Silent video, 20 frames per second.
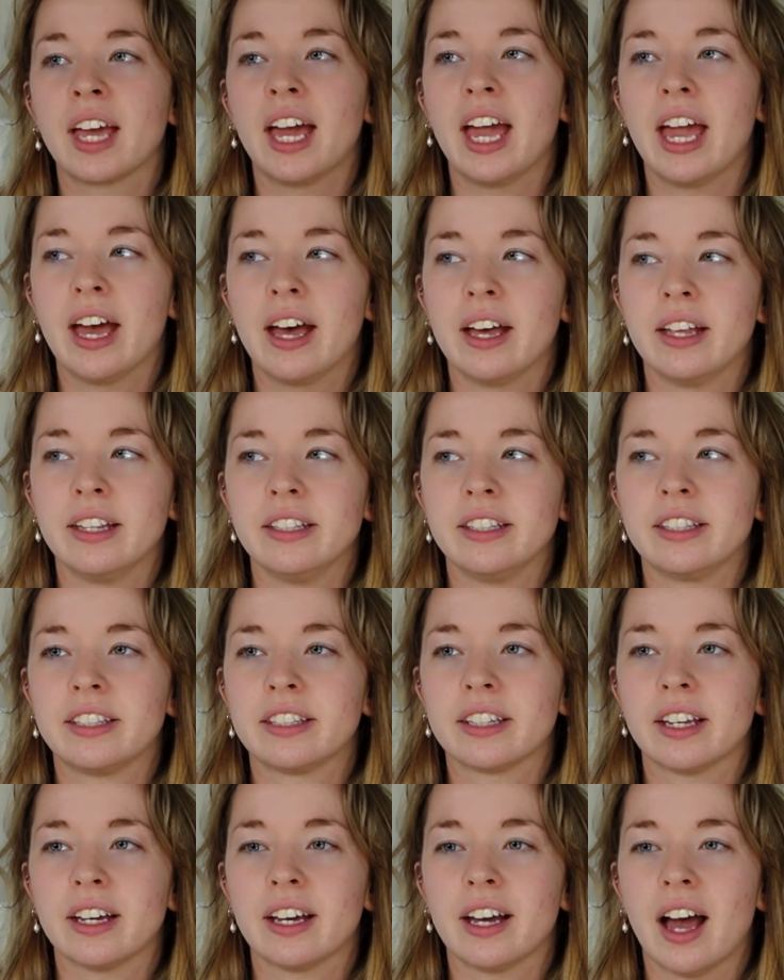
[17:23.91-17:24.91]
And
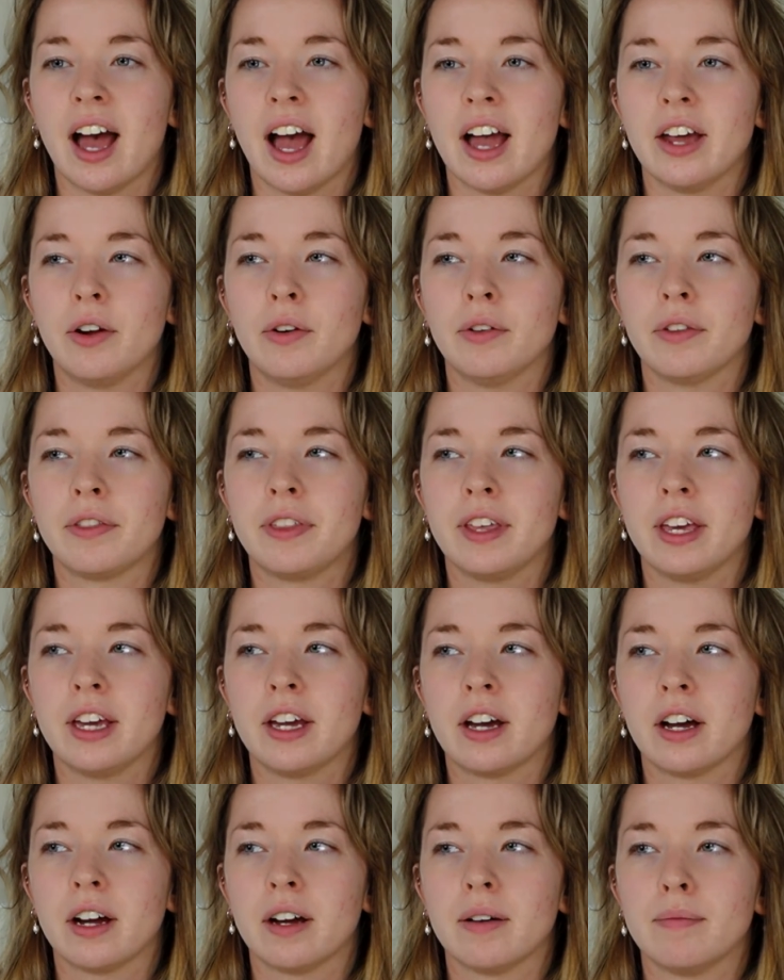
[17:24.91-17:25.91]
I don't
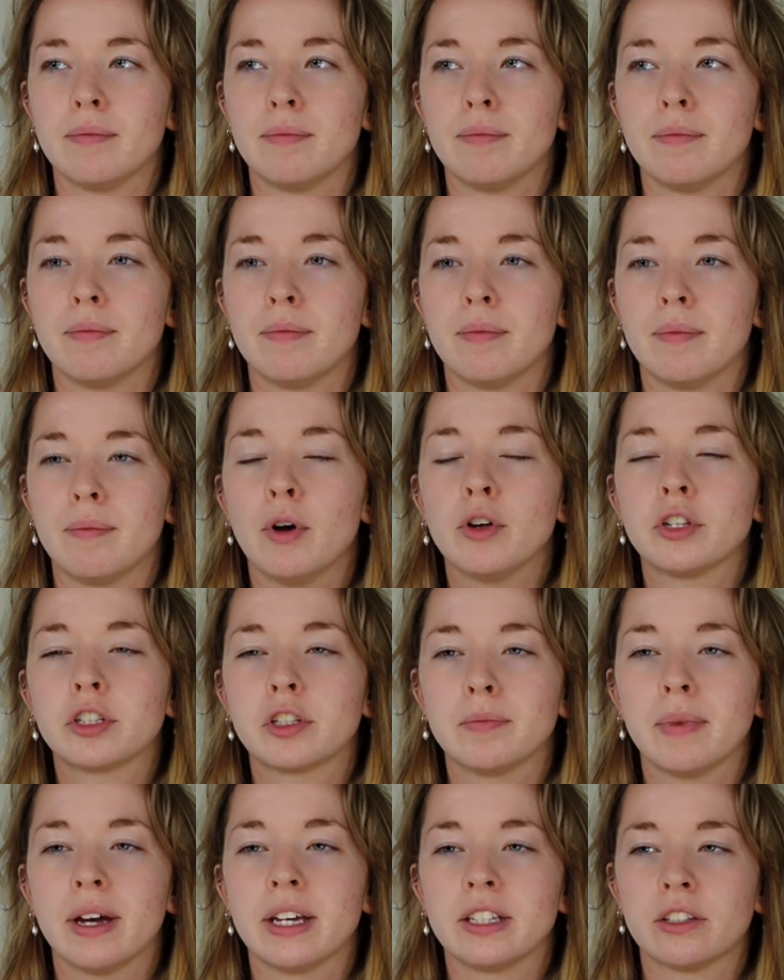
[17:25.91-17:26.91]
think
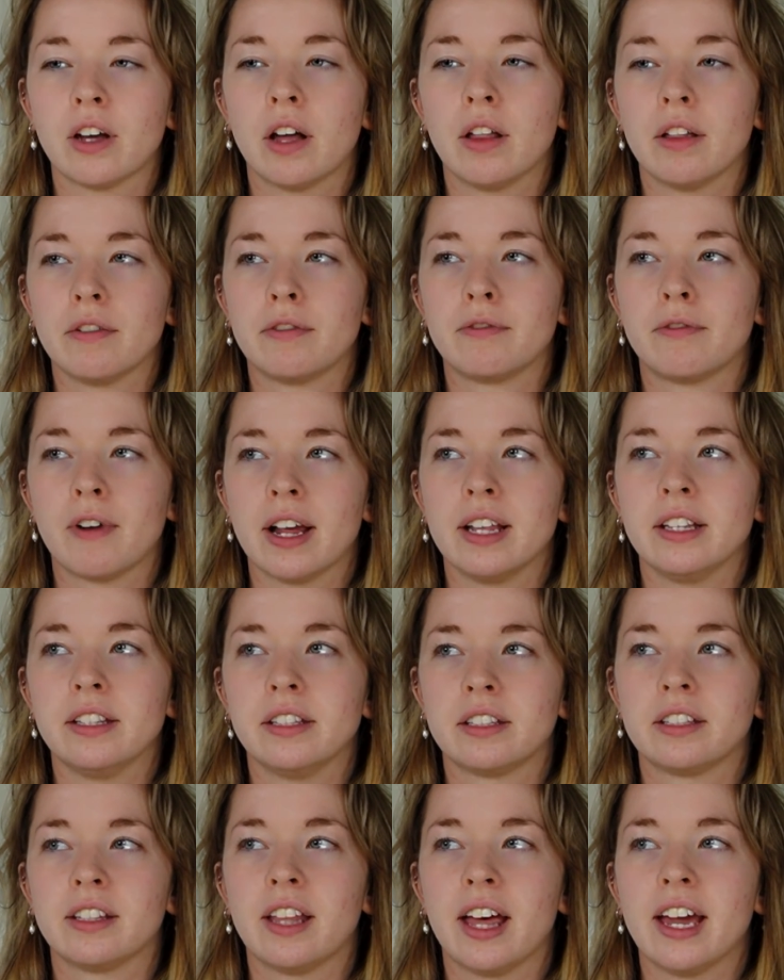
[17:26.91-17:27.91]
most of my solid
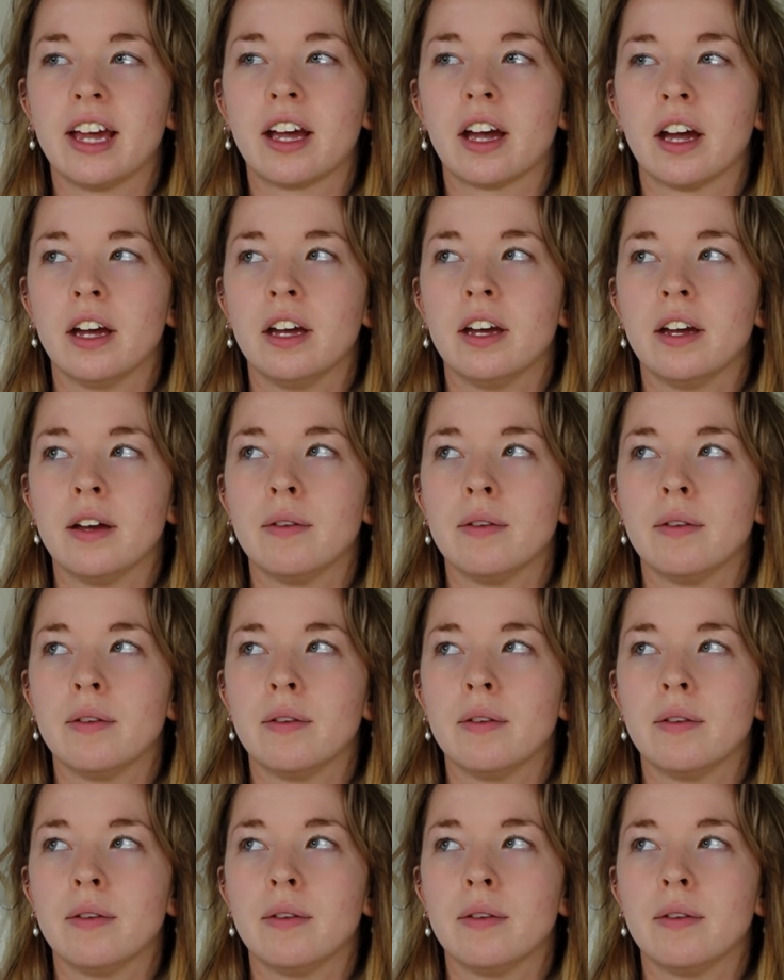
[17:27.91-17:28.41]
friends like